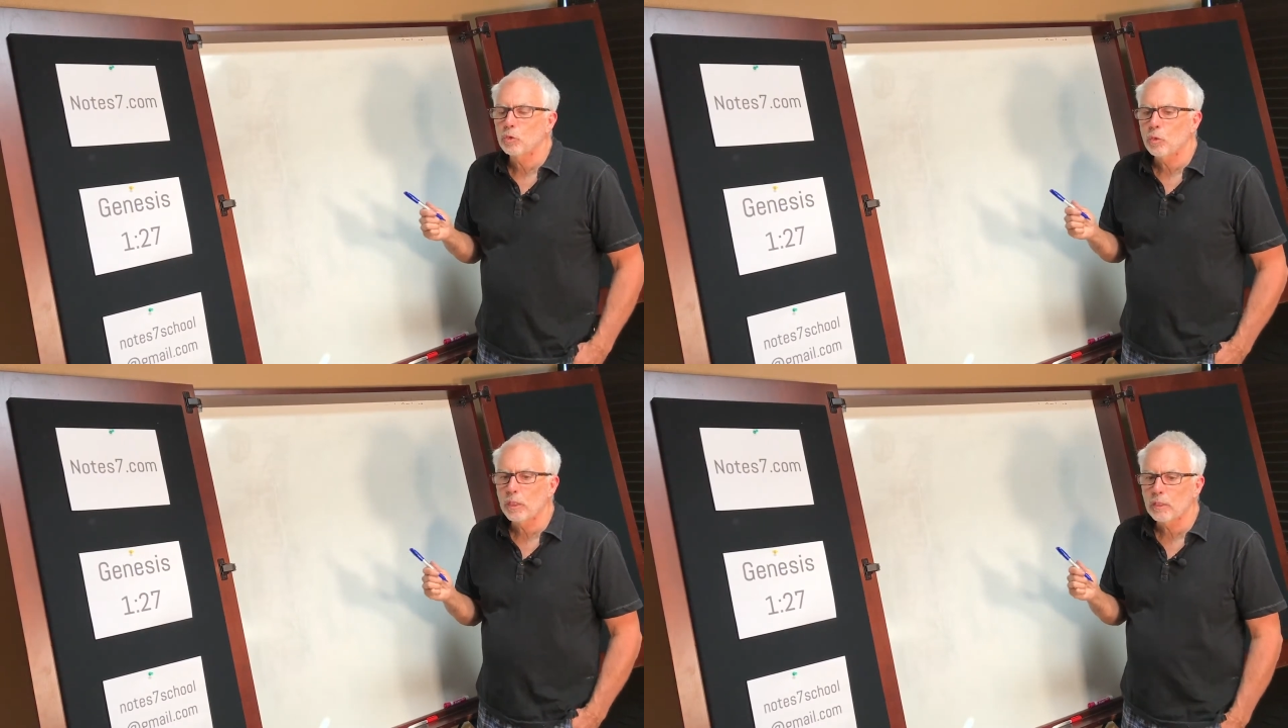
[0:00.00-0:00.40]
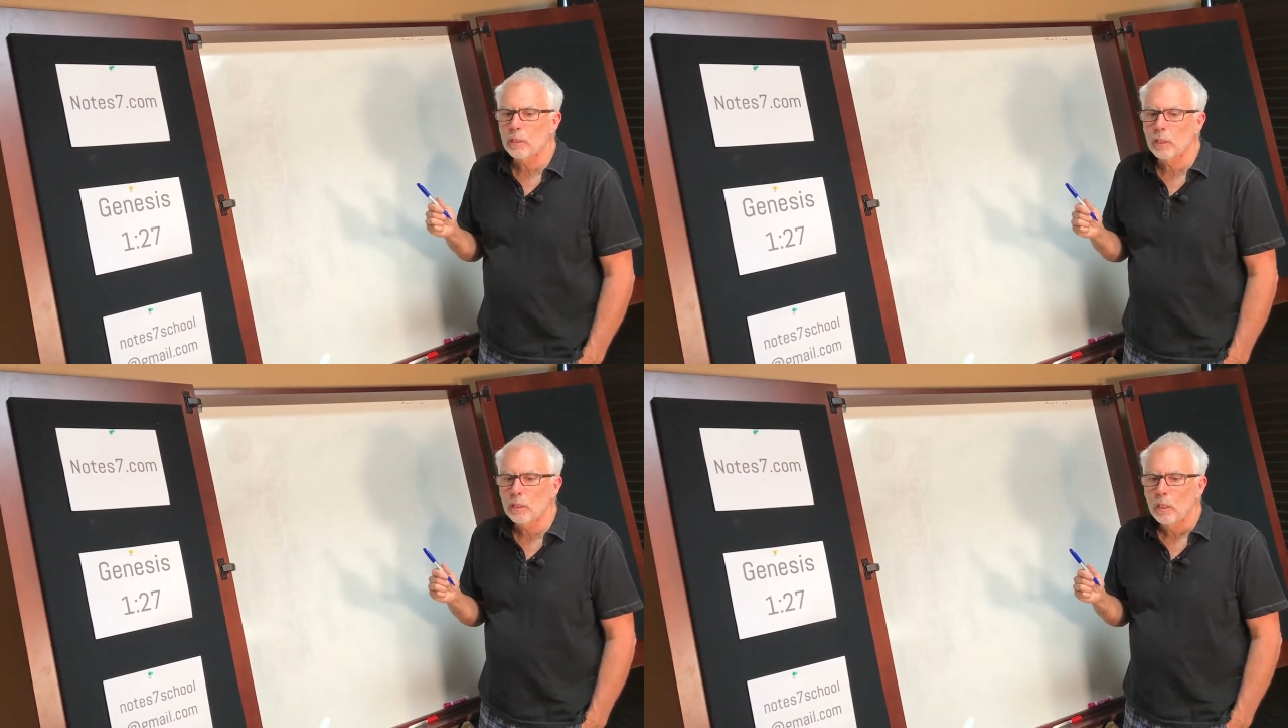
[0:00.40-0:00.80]

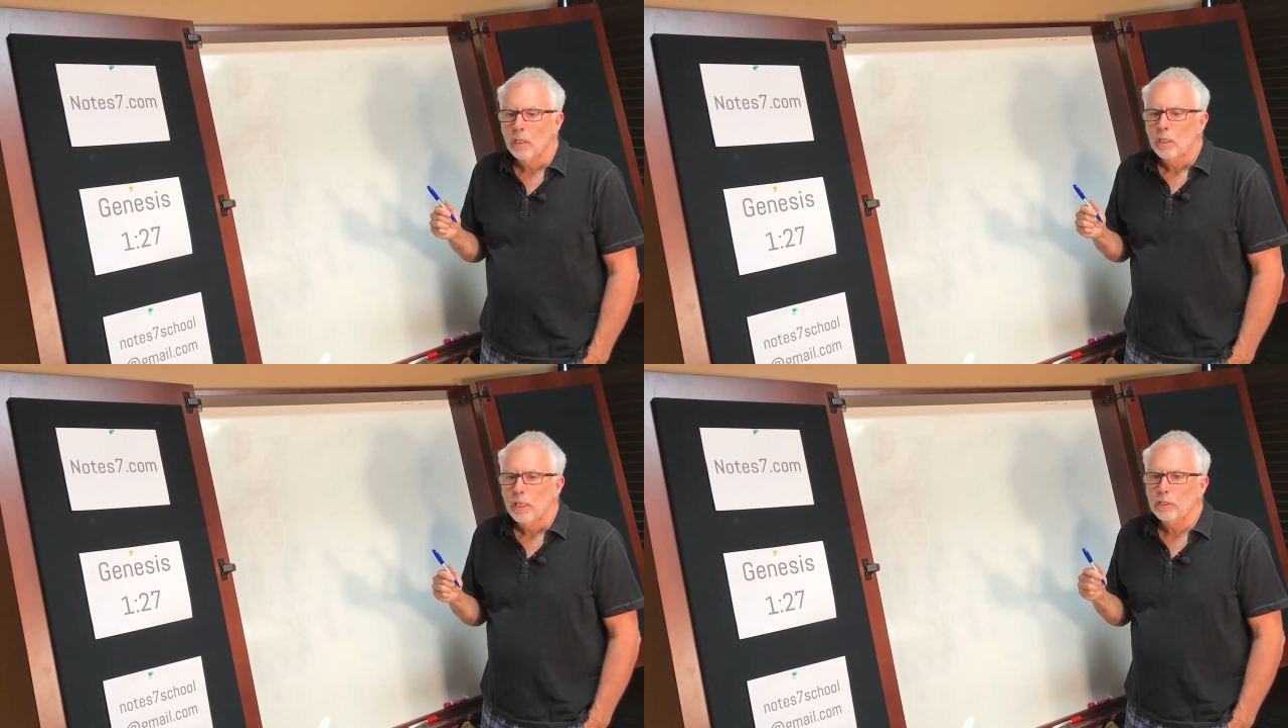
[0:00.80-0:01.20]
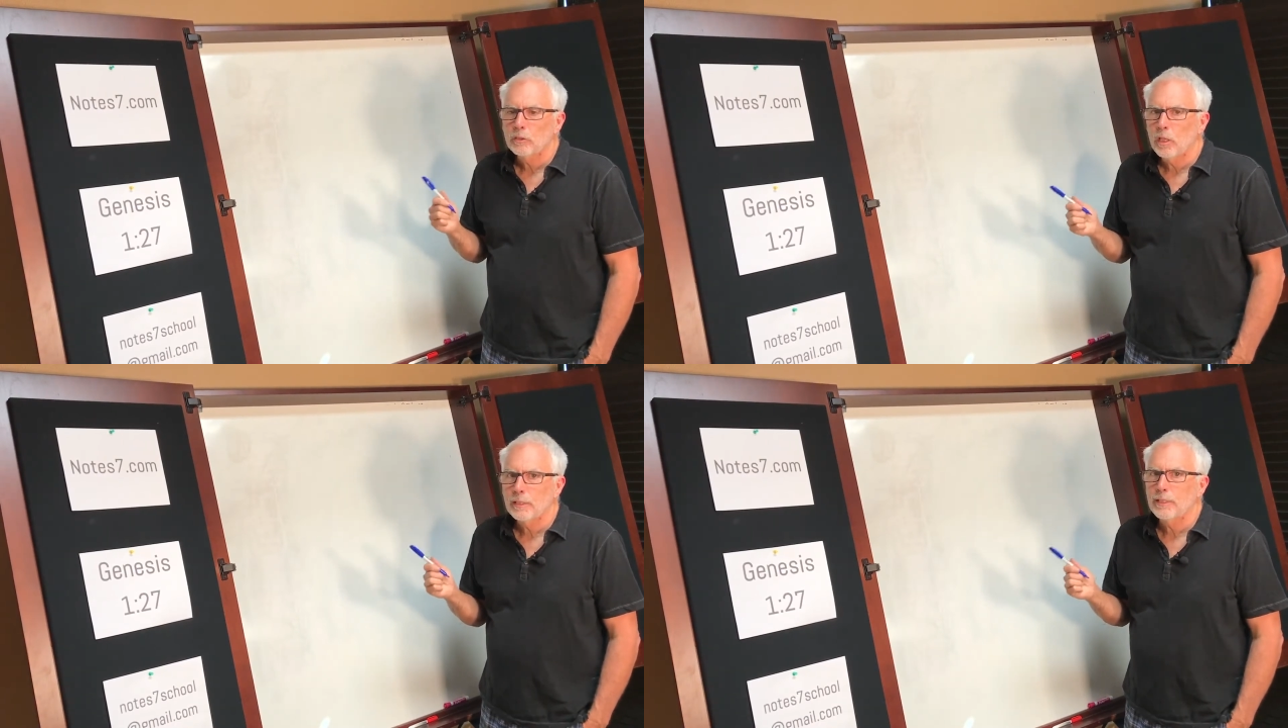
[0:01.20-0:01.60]
quickly, it's
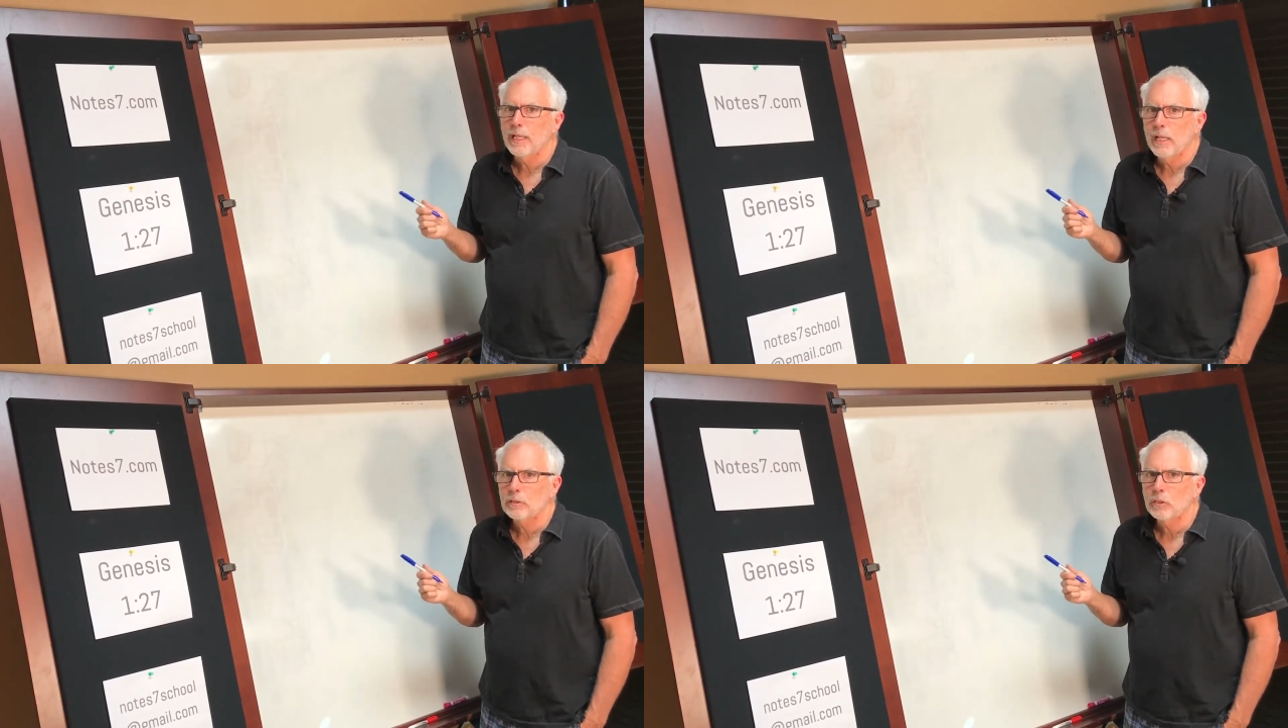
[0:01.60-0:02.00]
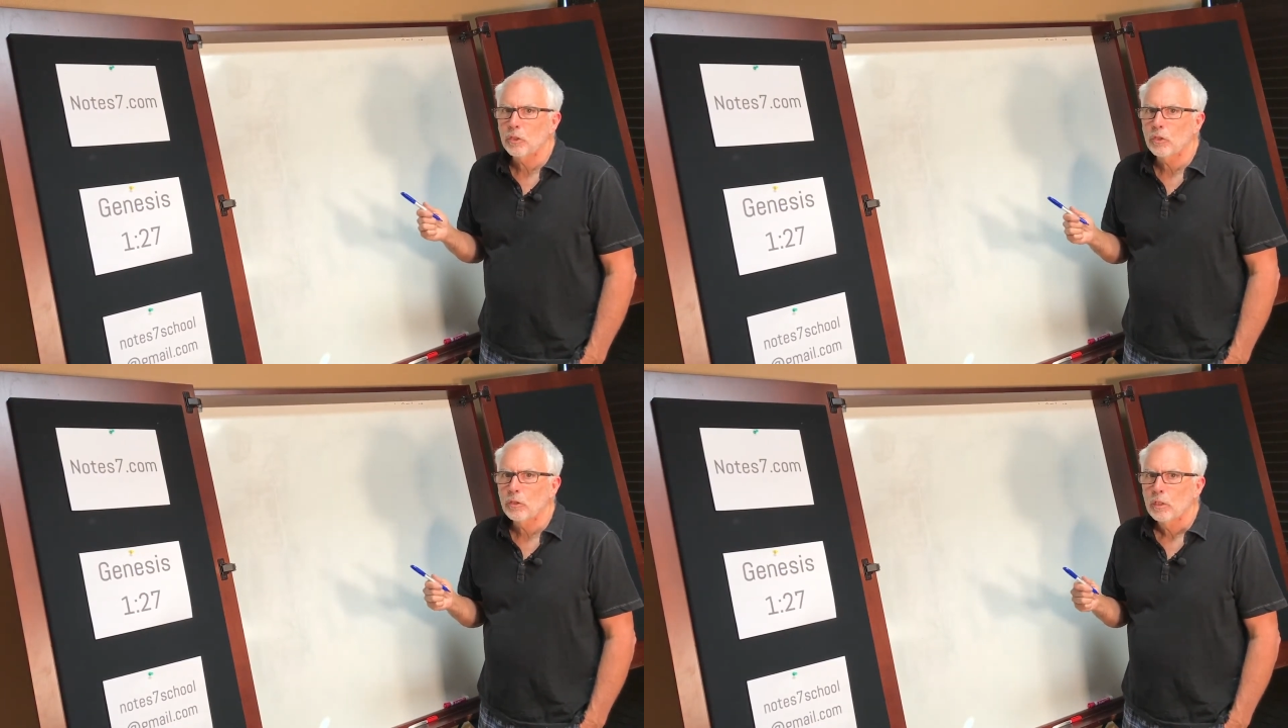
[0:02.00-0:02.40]
not the
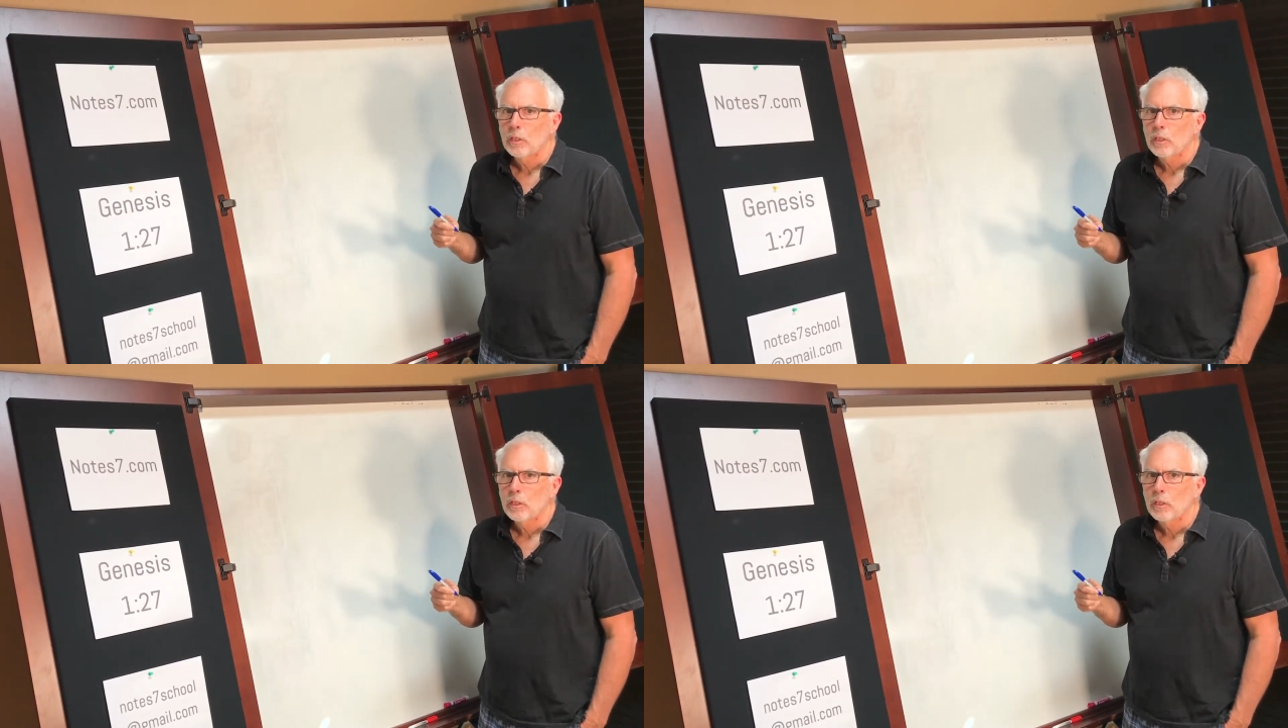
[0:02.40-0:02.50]
answer.